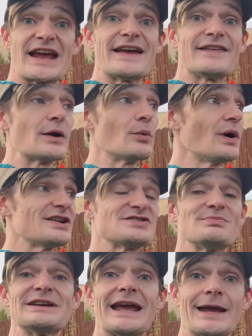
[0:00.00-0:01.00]
and they want to
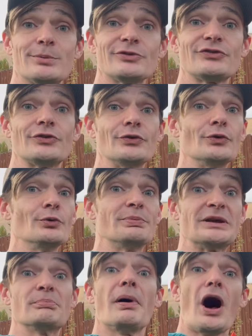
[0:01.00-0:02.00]
be able to
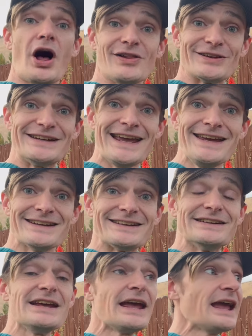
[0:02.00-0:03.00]
be
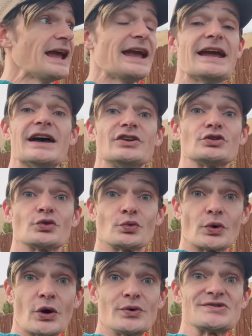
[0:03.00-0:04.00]
pollinated and grow